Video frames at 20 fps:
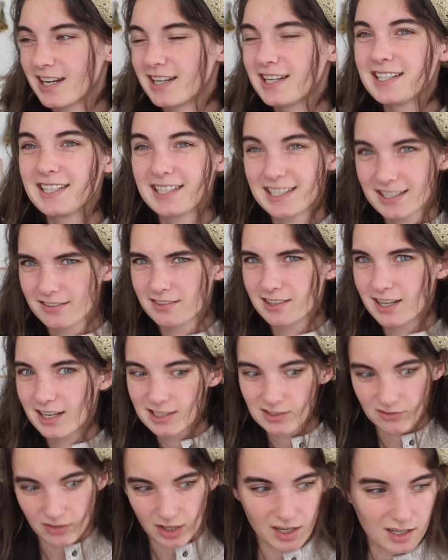I need to gift
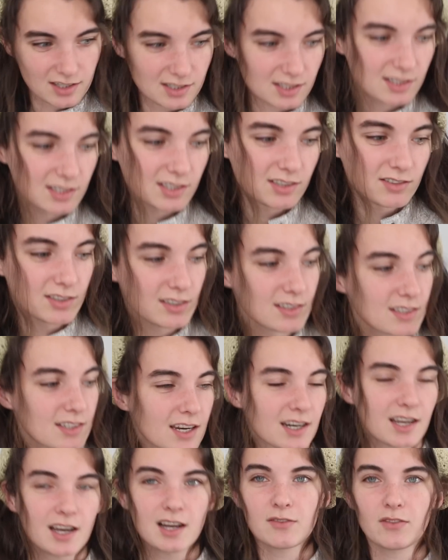that to my cousin too and just
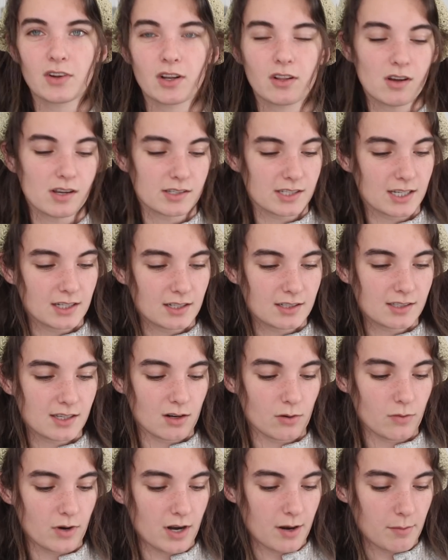get it out of my closet because
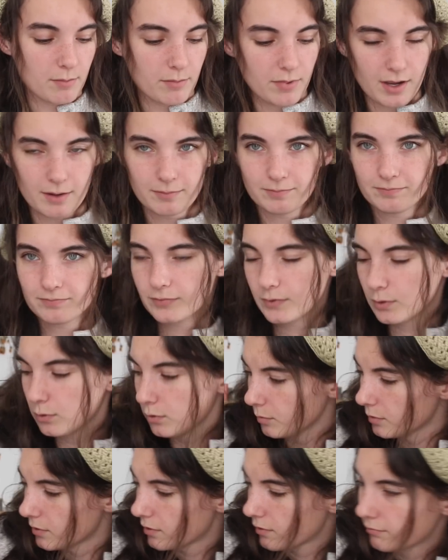I don't wear it, but
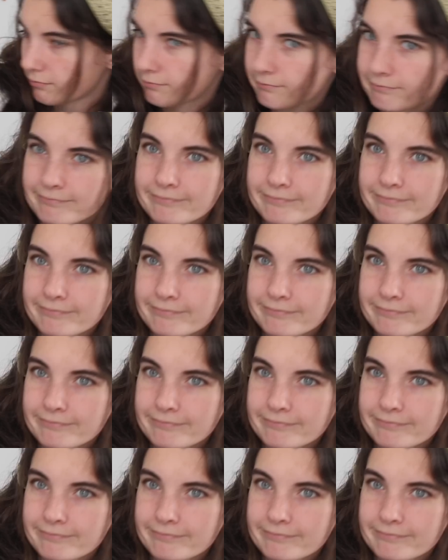oops,